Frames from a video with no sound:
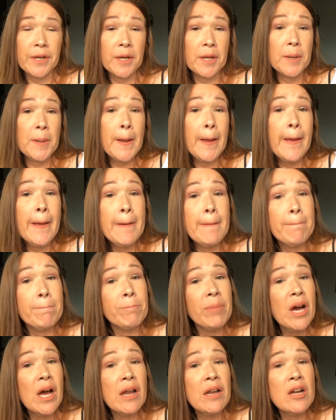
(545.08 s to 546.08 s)
it.
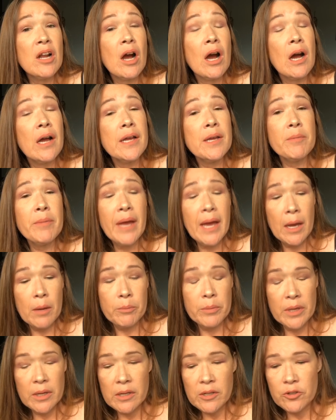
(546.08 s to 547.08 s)
But I am
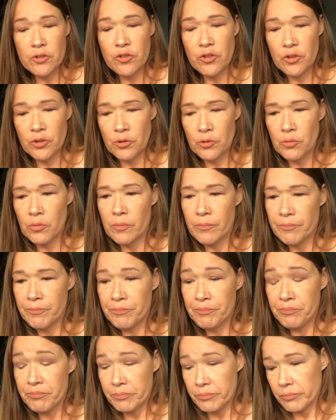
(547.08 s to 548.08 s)
happy to
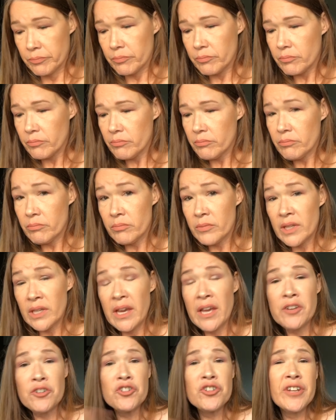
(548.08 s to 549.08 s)

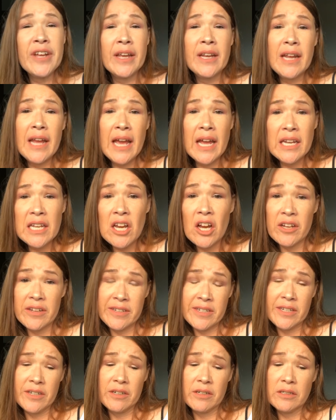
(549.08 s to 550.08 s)
entertain any
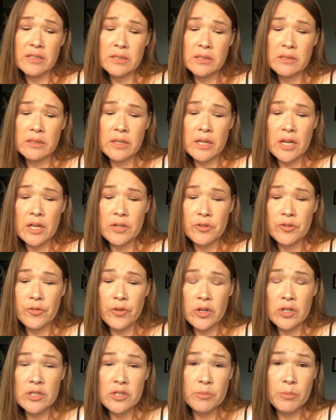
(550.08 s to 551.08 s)
idea as
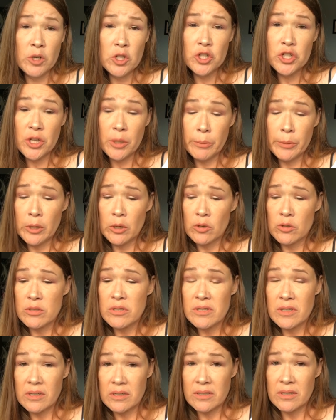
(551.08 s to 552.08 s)
far as smart shopping goes,
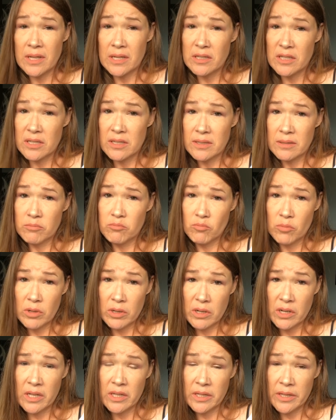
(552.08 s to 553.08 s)
because that's
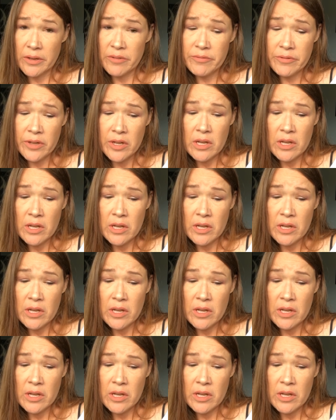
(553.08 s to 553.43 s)
where I live,